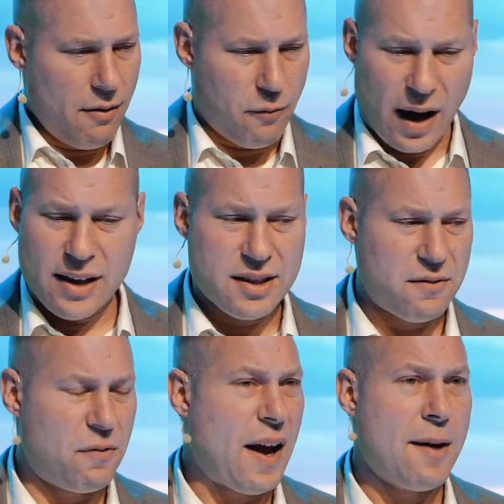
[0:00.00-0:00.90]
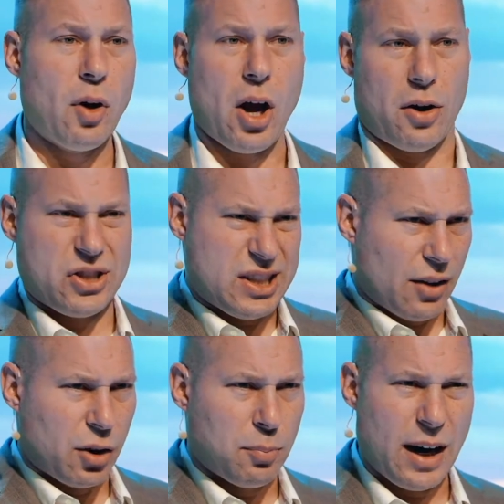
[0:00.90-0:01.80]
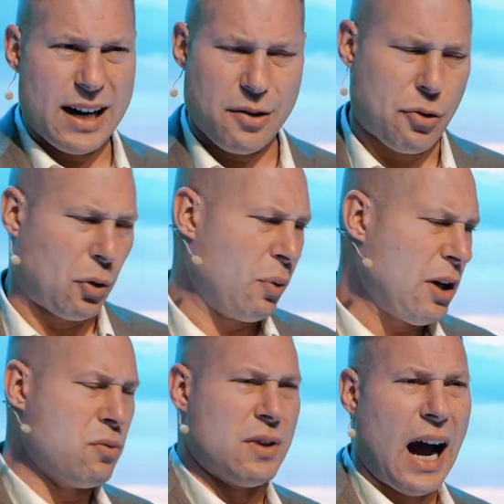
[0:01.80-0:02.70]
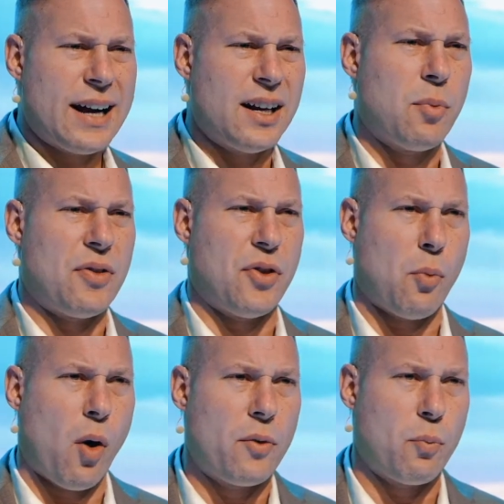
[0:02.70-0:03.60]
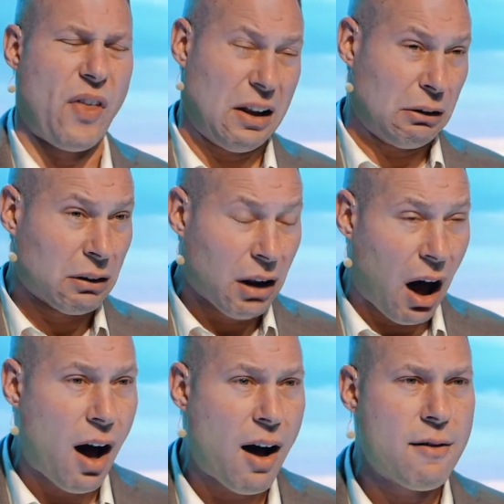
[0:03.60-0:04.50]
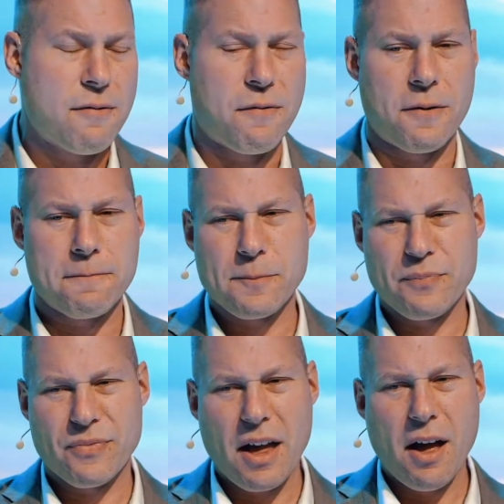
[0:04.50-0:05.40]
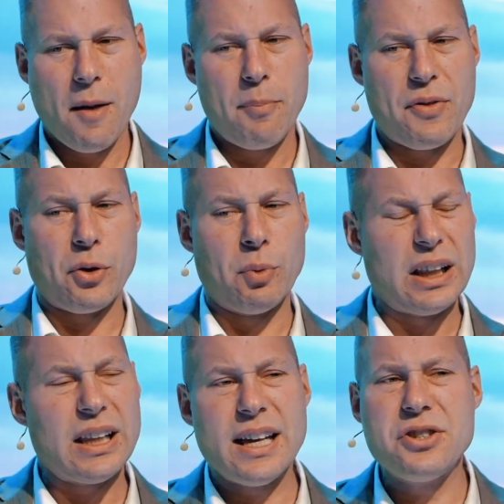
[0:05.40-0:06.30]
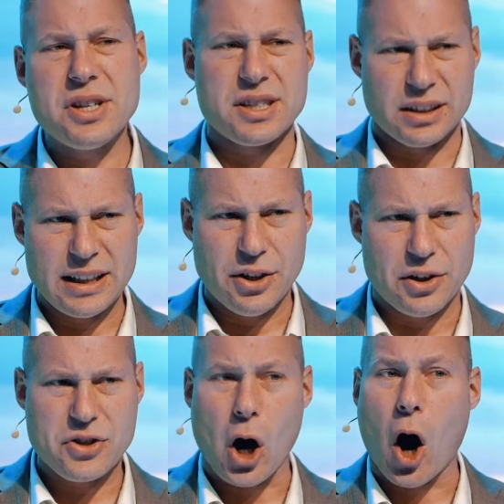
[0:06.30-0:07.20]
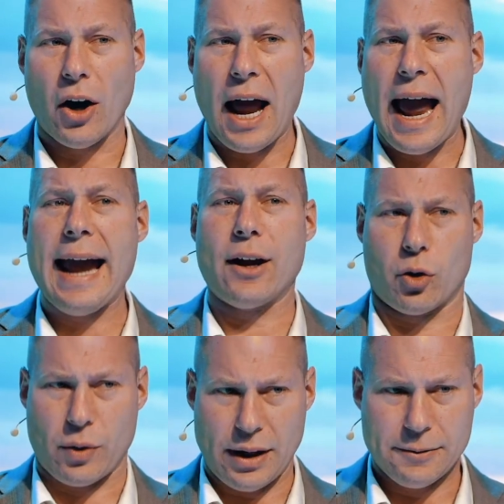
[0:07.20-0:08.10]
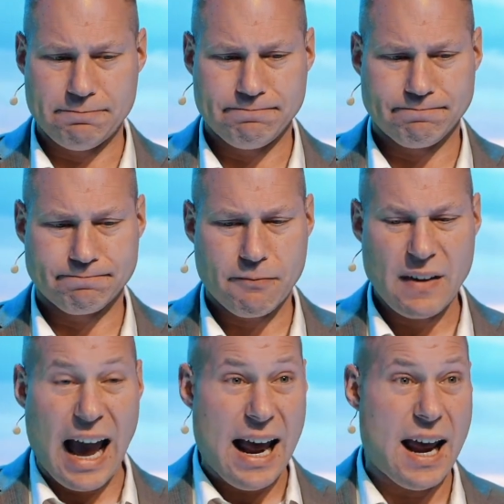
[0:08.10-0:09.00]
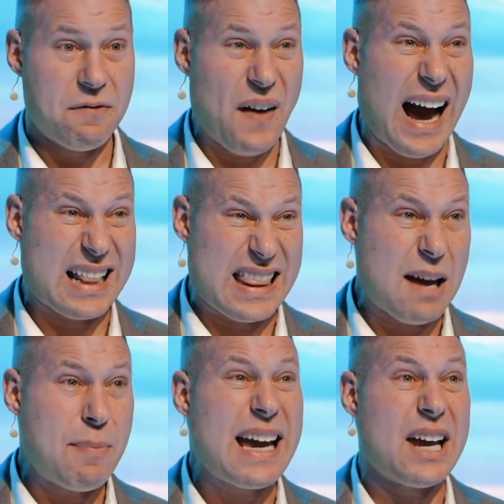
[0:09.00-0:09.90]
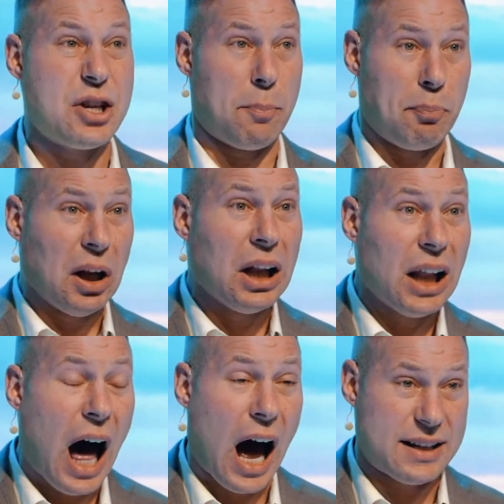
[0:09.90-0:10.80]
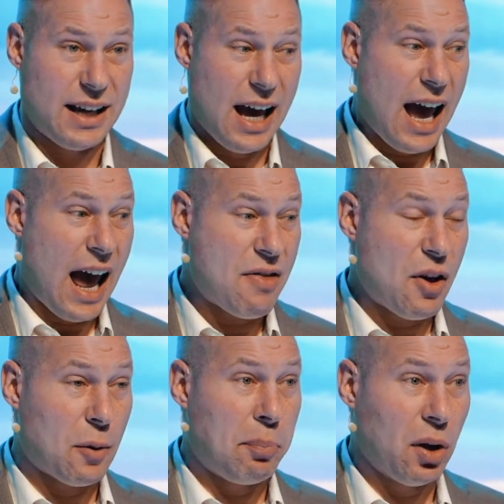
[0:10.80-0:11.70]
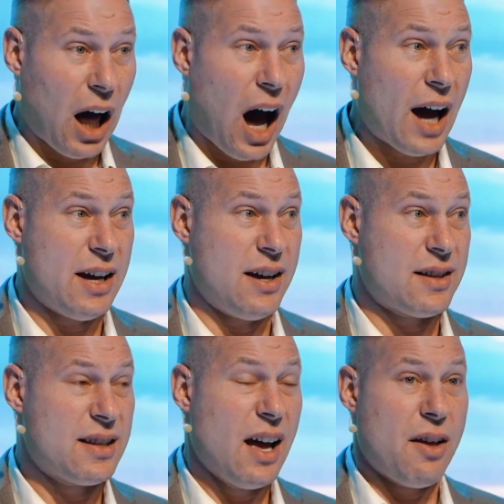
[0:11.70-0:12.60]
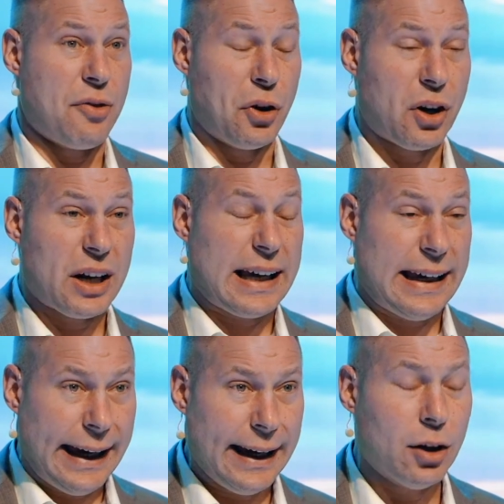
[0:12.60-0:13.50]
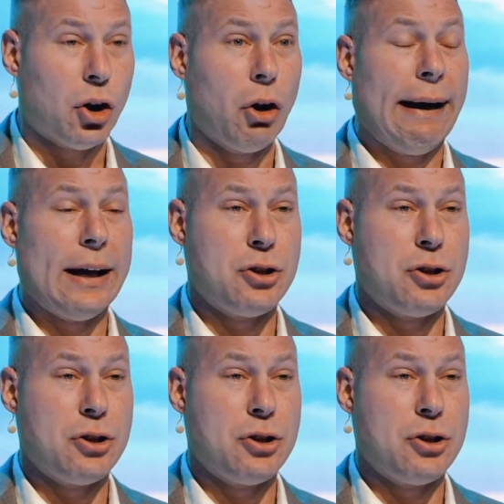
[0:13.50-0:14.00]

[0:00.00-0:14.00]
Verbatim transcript: friends and family are celebrating, they're reunited with the one they love, but the religious leaders are angry. In fact, they begin to plot, and their plot is that they're going to kill